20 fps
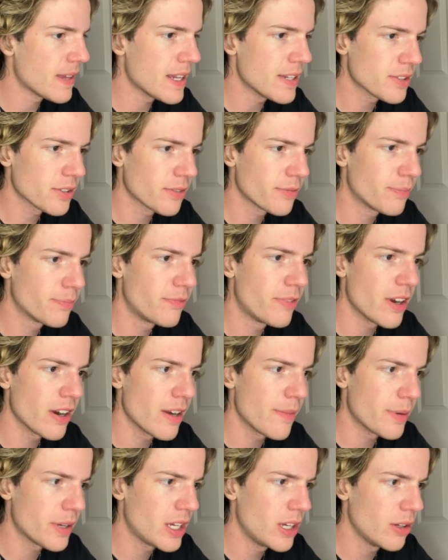These are
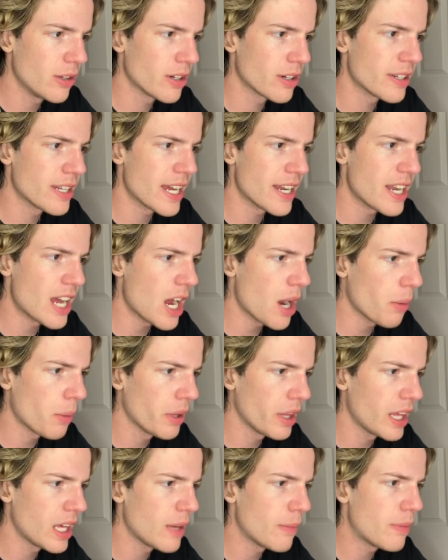very peculiar. Yeah, not
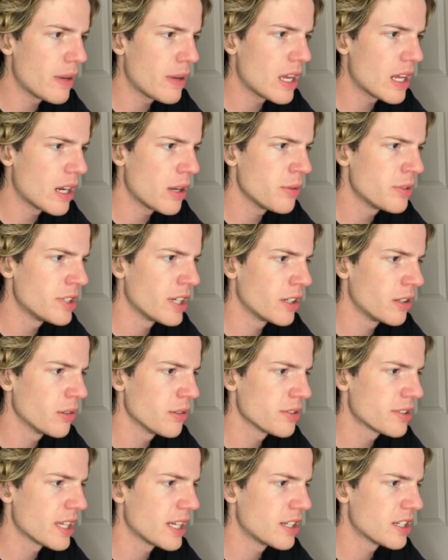really B&O
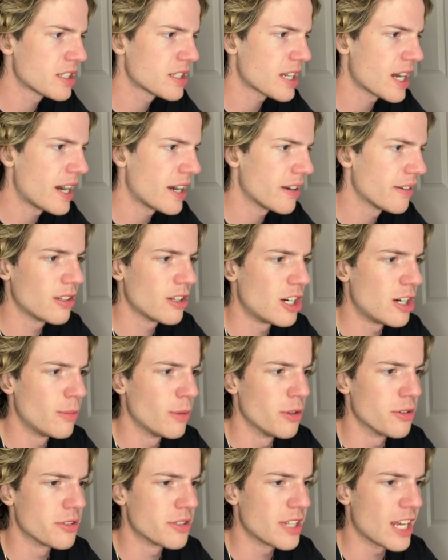signals. They just kind of
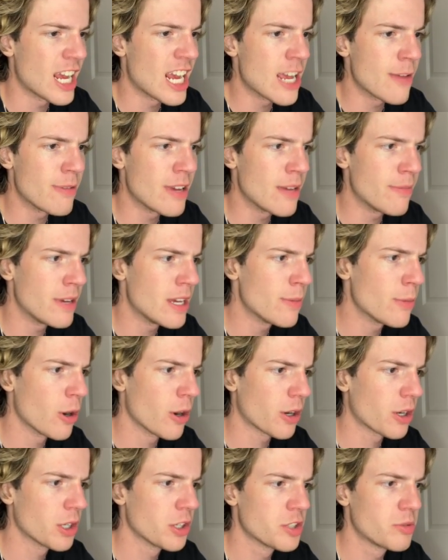almost APP
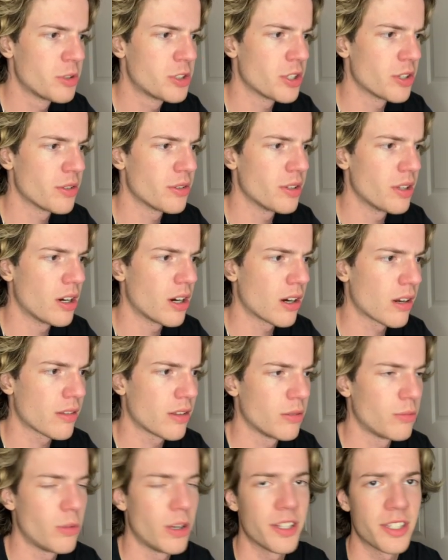markers, which are
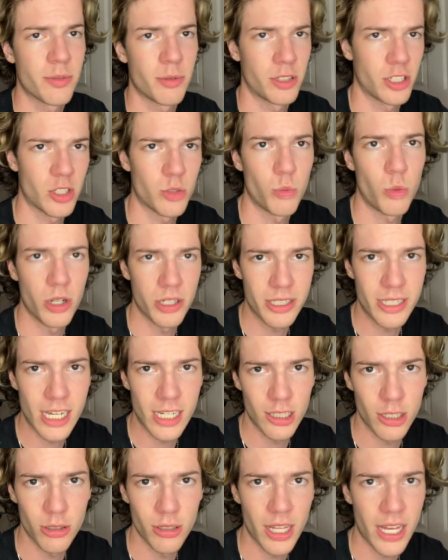the ones with just one
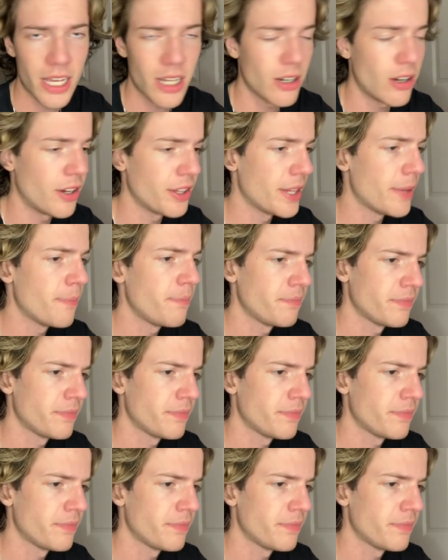yellow light on them.